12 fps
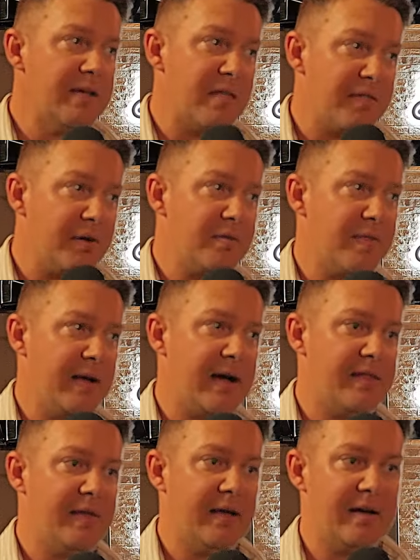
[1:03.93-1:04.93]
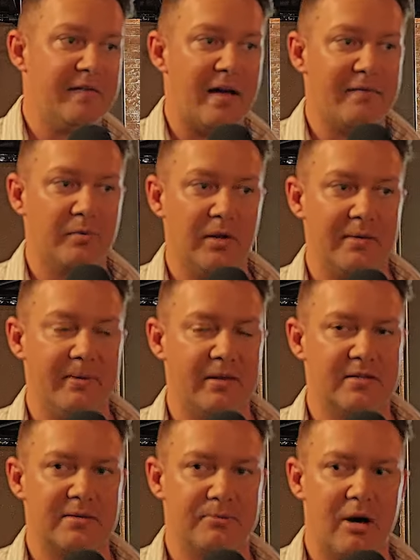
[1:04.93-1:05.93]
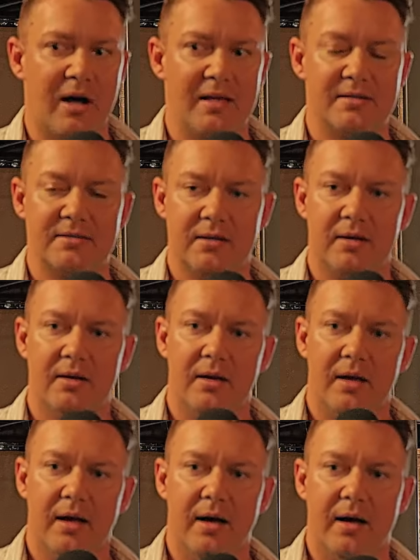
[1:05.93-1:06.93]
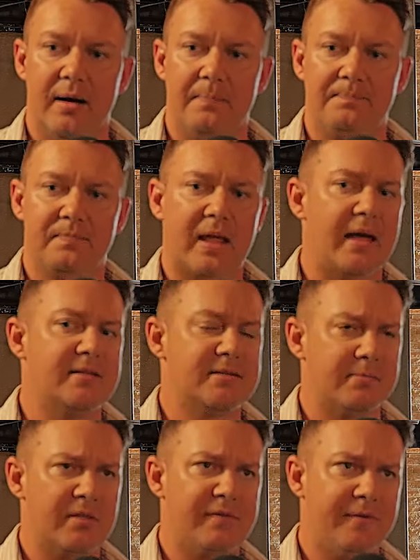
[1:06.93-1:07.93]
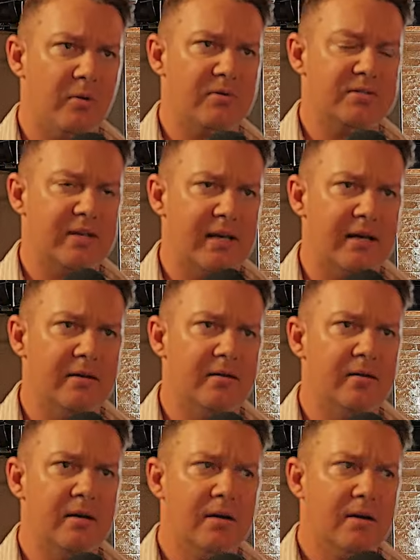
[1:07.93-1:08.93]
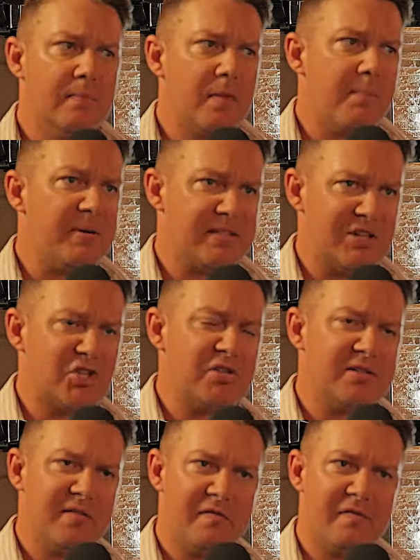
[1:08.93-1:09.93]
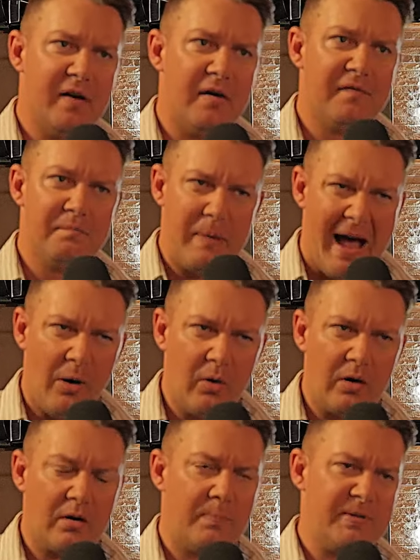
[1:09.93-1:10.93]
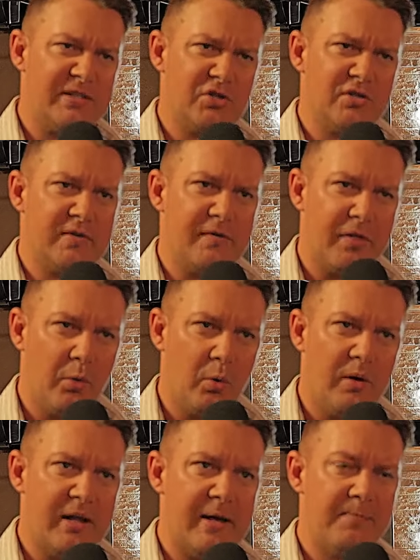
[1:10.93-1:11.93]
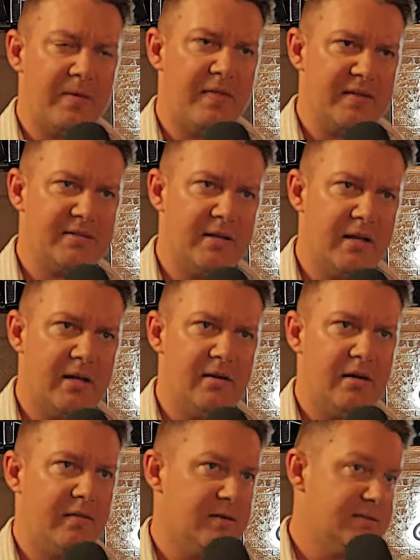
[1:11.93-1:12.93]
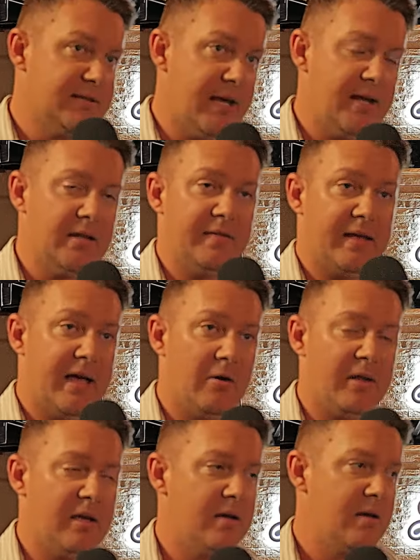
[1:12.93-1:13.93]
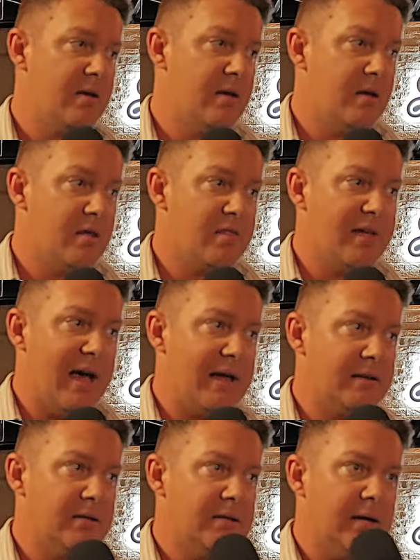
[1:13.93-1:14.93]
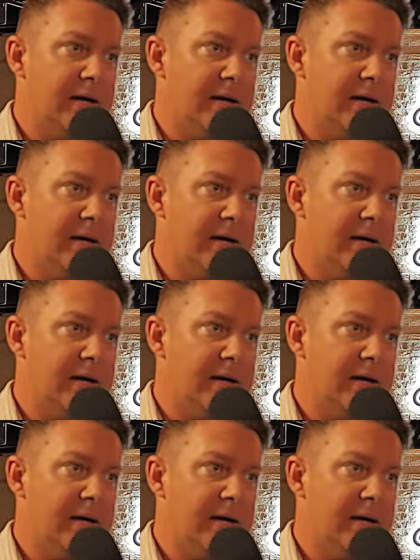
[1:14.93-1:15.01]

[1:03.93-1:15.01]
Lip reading: And the third thing, I think I've really been surprised at some of the folks in positions of power, positions of authority in the city, in the state, in the county, that